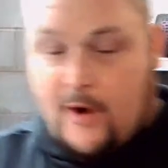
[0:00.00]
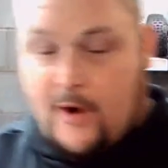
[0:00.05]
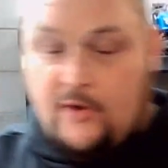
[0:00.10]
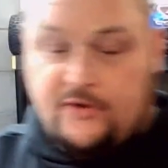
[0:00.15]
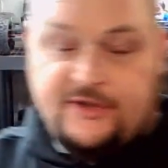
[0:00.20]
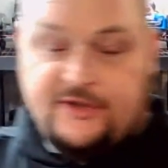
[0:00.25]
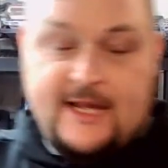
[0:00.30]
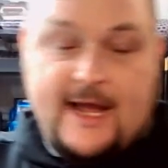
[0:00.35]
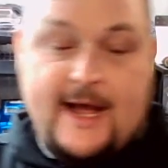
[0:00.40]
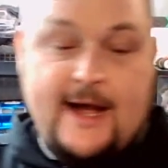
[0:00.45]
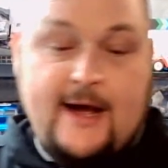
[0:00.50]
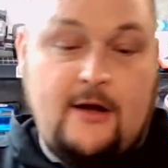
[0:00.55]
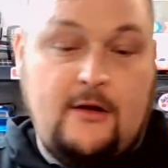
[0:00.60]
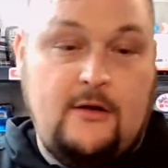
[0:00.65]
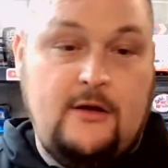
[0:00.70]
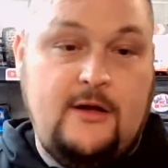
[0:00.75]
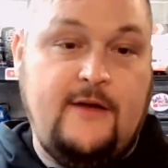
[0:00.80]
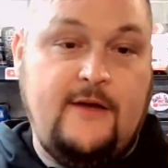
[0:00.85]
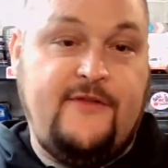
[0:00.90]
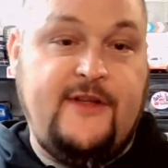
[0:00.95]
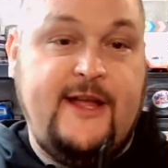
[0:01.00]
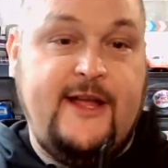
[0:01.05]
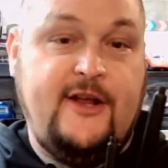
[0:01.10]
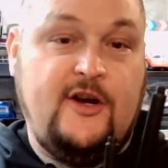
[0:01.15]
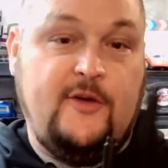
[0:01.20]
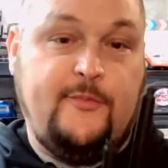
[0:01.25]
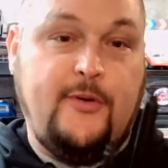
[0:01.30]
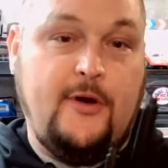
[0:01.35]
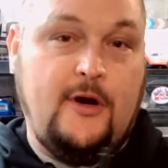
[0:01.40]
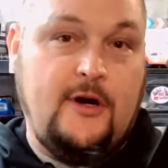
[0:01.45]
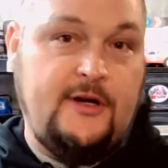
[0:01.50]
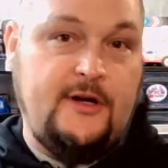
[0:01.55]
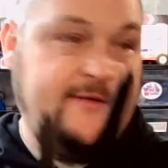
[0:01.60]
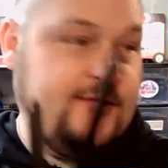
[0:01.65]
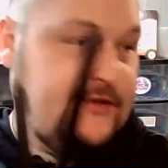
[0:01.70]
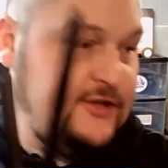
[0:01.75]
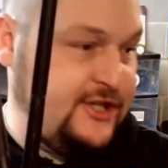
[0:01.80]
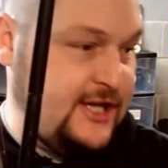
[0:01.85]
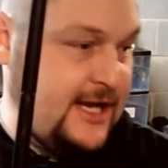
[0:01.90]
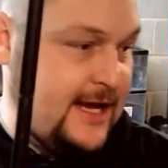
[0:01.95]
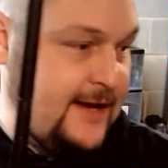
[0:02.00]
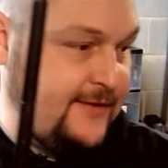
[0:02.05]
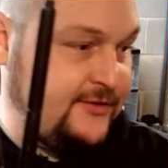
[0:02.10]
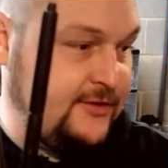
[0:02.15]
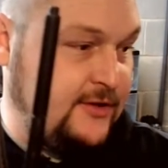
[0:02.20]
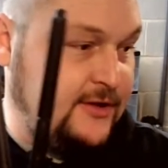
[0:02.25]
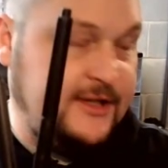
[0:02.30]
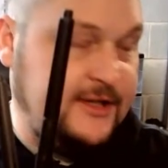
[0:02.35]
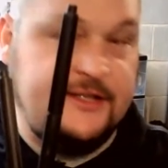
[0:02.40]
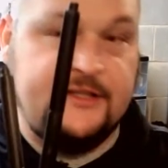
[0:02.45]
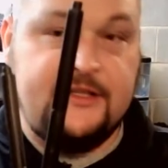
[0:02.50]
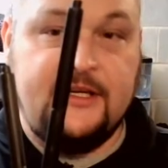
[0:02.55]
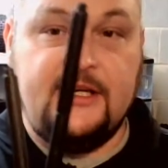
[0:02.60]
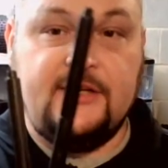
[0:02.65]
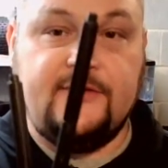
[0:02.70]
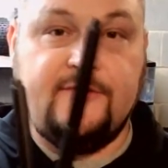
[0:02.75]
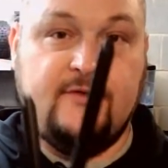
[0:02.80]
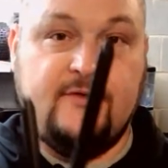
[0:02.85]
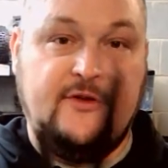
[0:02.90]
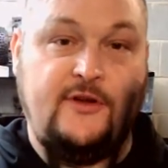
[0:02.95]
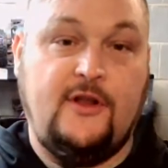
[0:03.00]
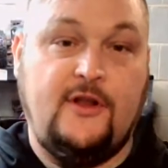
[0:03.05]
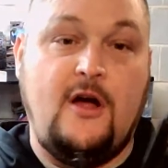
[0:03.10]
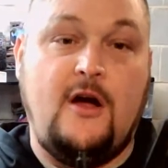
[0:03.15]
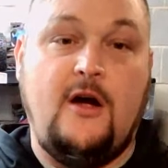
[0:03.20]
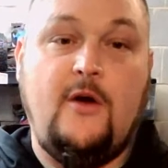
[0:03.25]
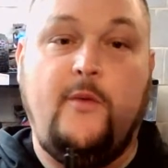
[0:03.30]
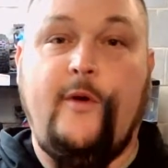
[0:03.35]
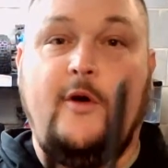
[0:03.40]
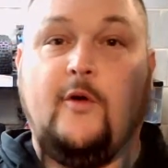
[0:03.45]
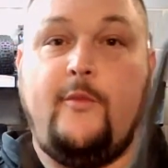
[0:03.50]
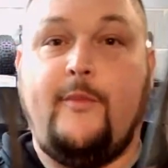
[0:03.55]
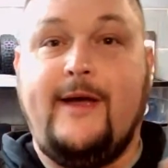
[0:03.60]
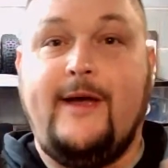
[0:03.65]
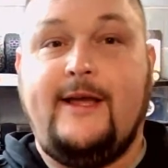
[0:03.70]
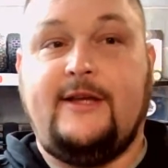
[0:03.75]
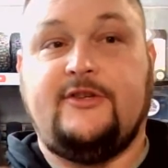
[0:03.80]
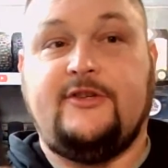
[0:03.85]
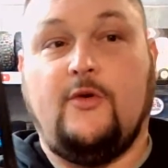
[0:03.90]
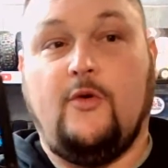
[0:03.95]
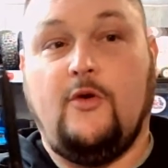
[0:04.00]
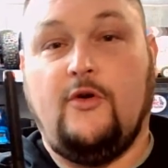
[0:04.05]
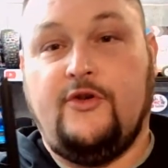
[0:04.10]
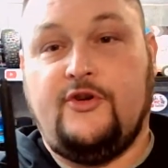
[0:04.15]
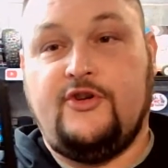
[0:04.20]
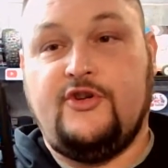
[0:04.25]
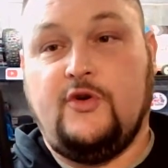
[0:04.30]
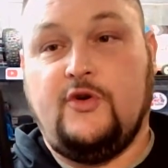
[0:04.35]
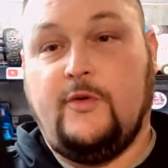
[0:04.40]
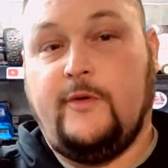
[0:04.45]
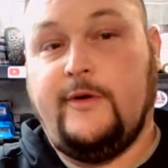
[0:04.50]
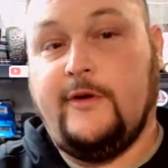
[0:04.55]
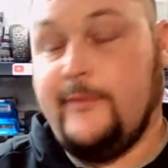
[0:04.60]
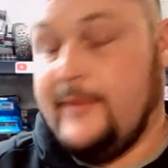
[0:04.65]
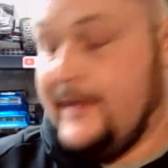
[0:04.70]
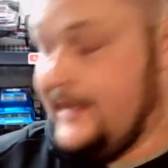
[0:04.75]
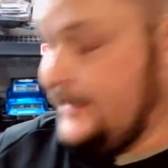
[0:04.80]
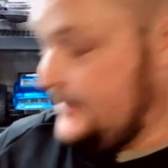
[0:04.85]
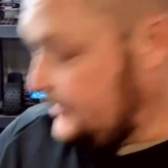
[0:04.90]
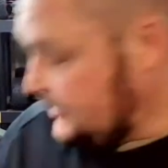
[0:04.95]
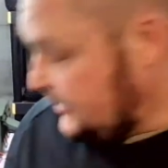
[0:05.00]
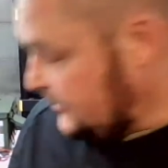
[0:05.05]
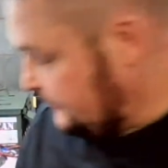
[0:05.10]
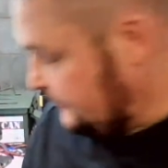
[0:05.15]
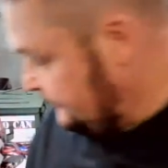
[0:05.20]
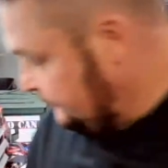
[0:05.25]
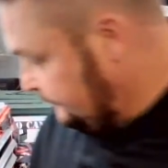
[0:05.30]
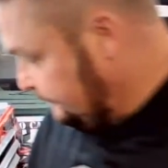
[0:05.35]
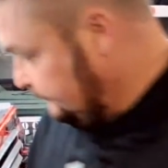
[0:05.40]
style of the inner part of the shafts on these things for the long wheelbase or the short wheelbase. So